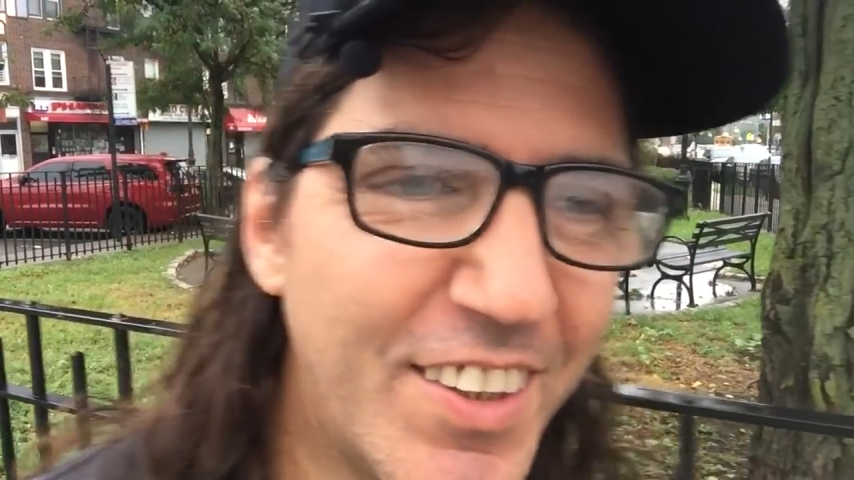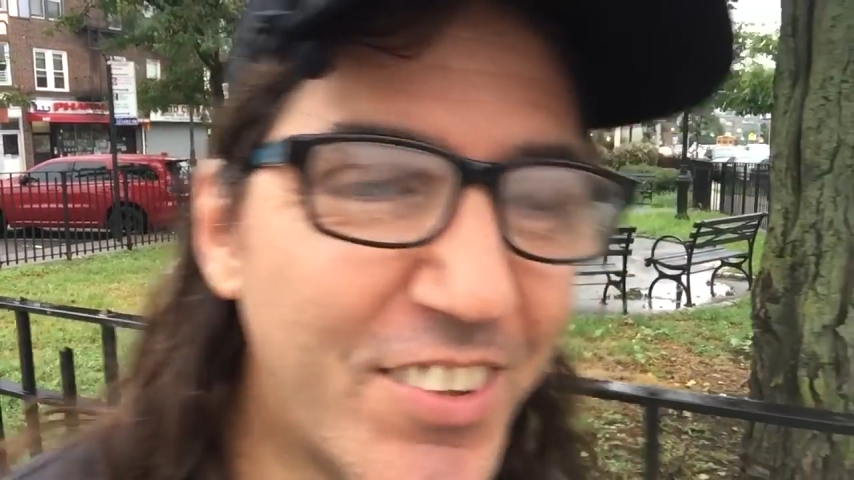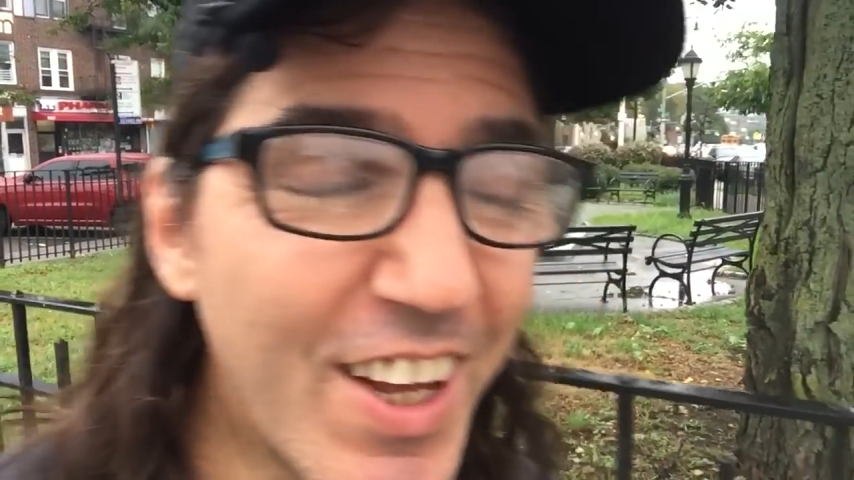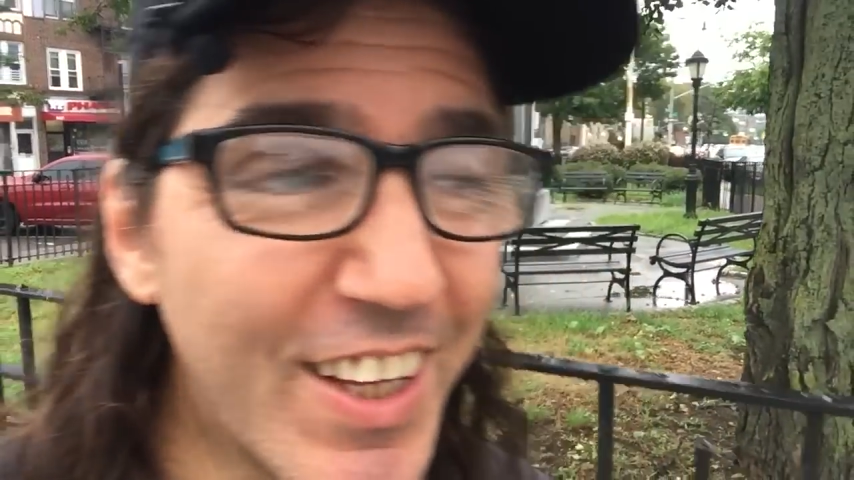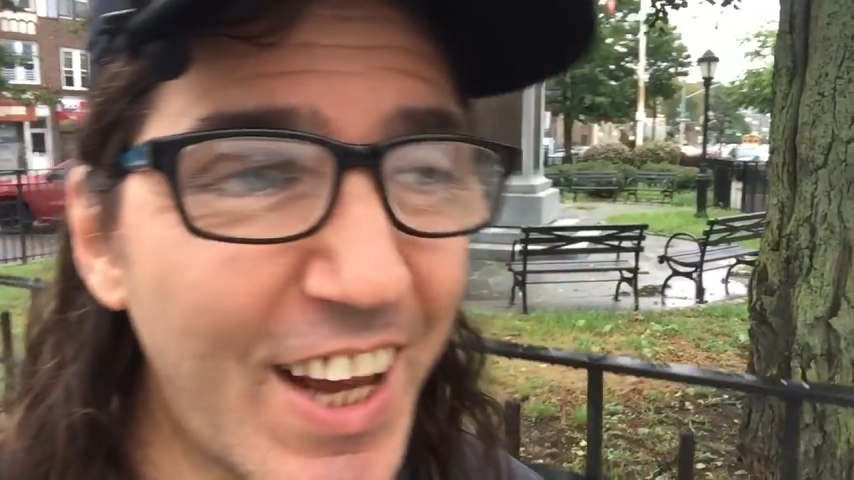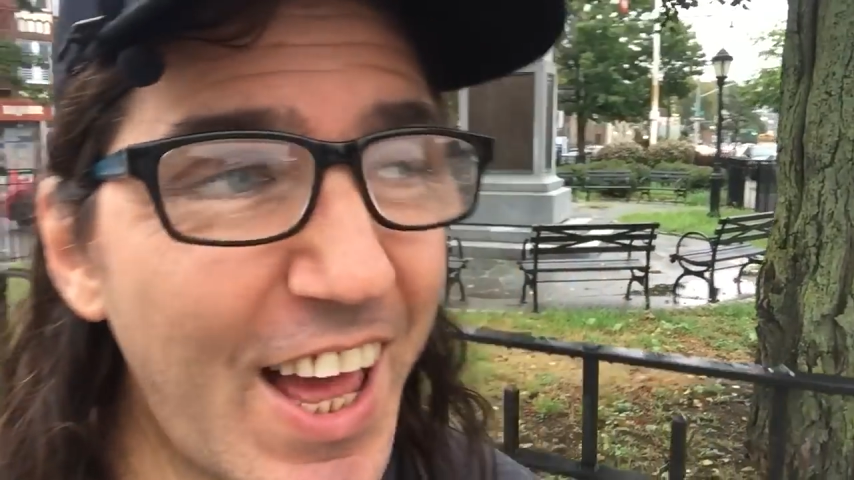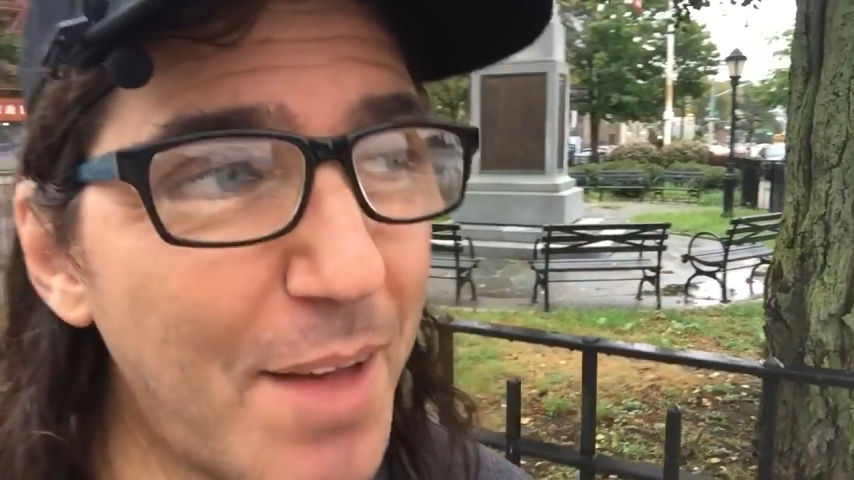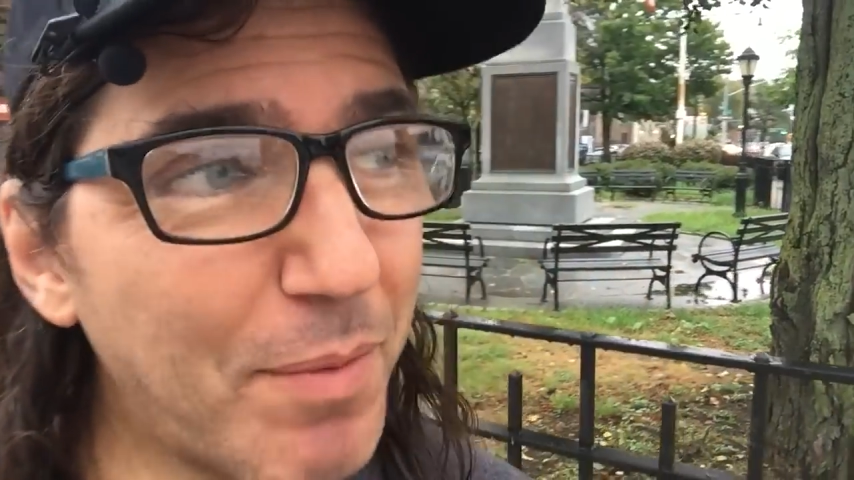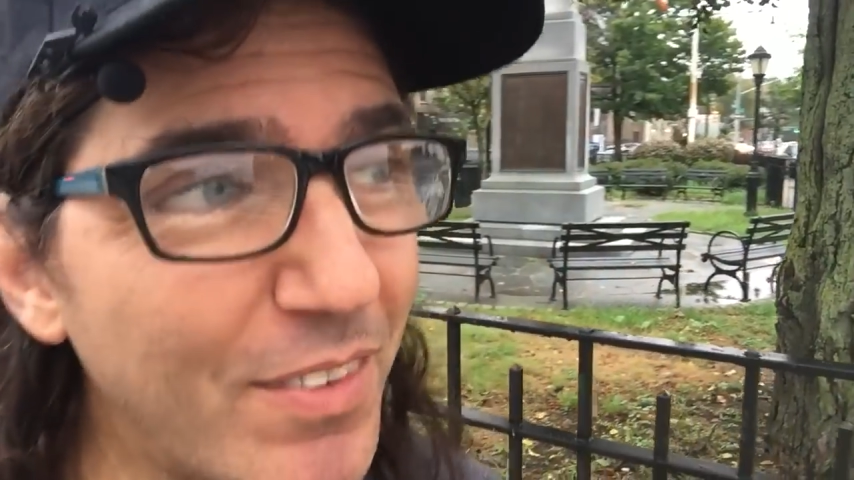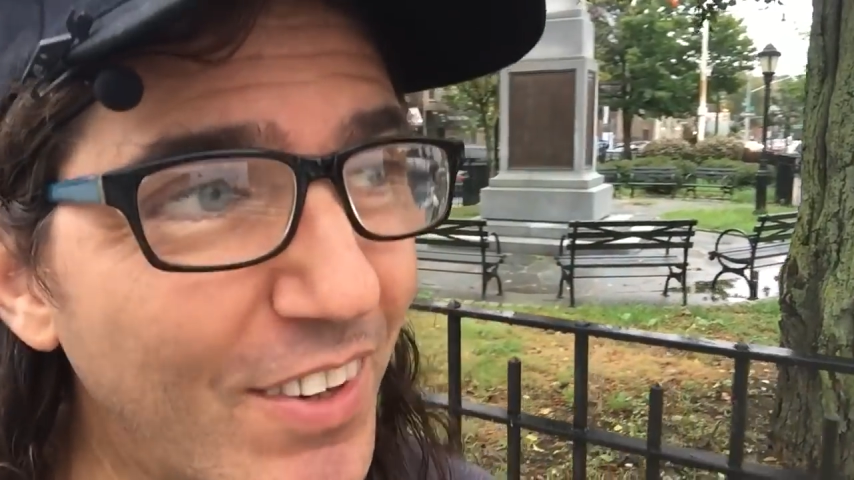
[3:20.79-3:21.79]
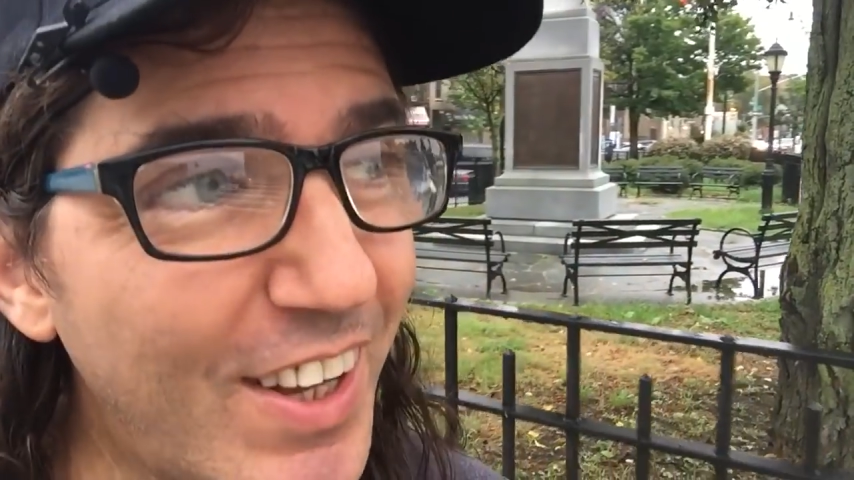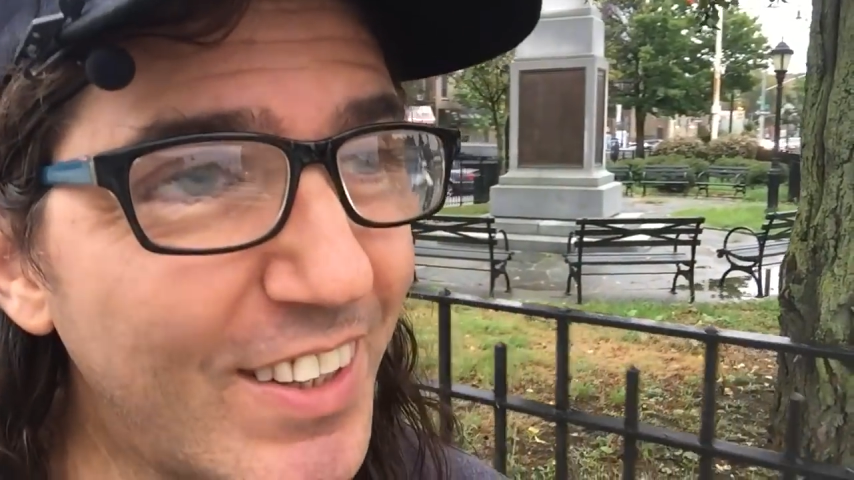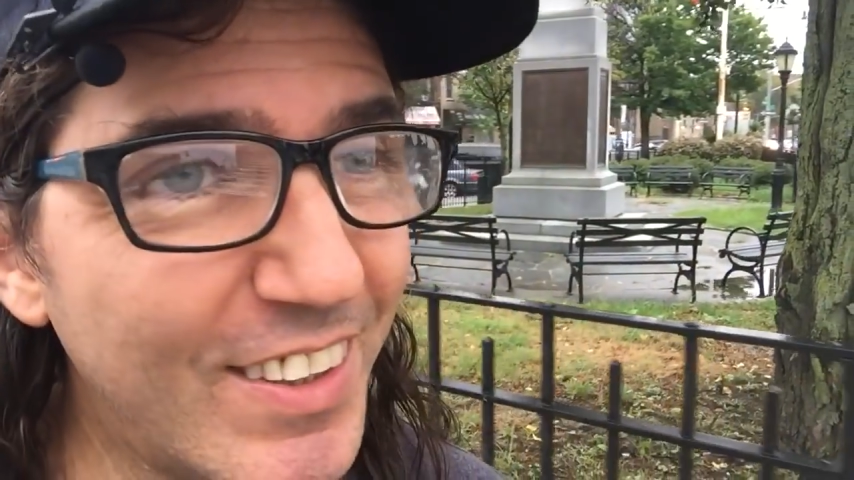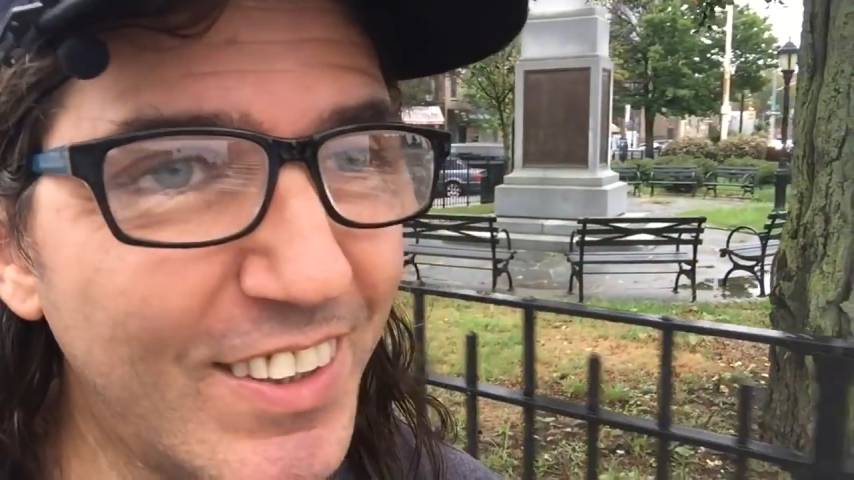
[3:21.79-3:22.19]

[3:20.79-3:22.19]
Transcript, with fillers: That's not going to happen, right?